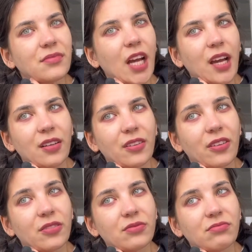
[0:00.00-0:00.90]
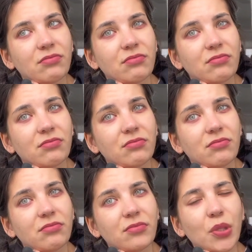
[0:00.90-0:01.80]
I don't know.
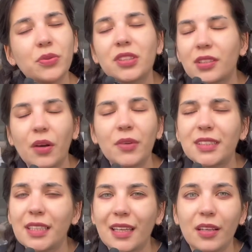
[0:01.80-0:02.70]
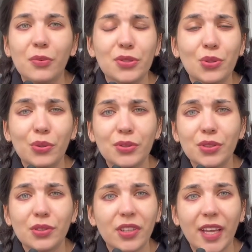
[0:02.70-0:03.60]
It was, once again, it was cool
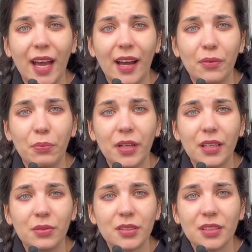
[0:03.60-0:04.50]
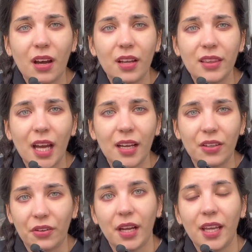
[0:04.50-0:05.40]
to look at, but it was not that
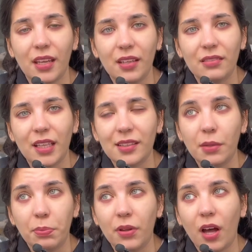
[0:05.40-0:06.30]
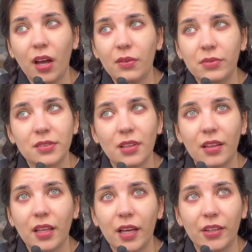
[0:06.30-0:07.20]
great. Like, the plot was
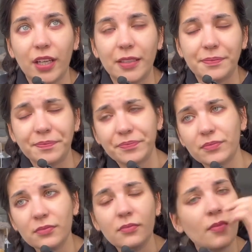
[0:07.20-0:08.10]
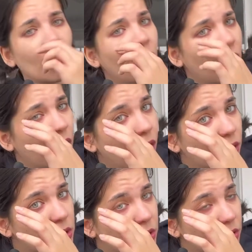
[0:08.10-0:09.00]
not that great.
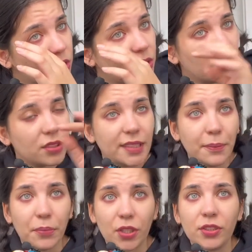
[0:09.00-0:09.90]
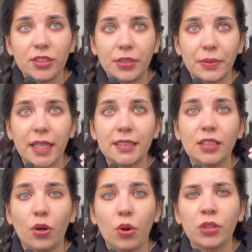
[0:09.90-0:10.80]
Also, Tim Burton
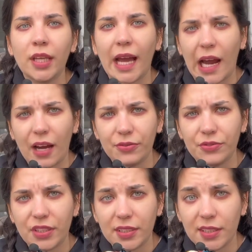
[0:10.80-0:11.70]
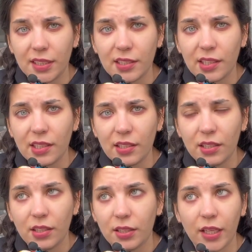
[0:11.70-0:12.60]
directed only half of this season,
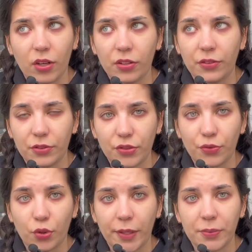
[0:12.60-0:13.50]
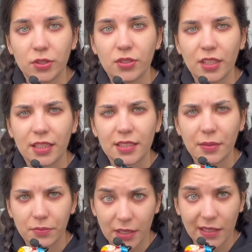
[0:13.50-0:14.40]
like the first 4 episodes, and then
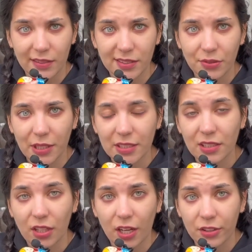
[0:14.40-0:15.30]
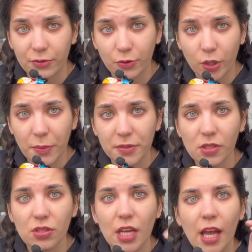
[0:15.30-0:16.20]
somebody else directed the other 4
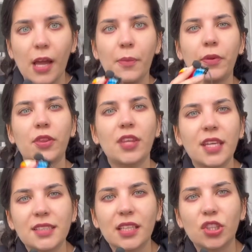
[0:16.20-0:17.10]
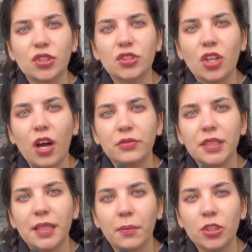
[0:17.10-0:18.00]
episodes. But the thing is that there's not
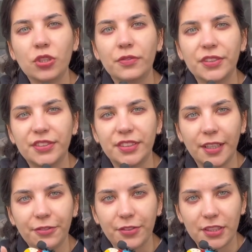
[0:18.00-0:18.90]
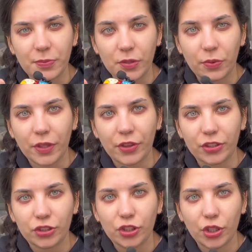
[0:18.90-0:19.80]
really much of a difference between
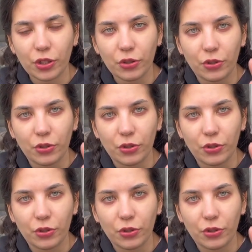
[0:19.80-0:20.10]
the two.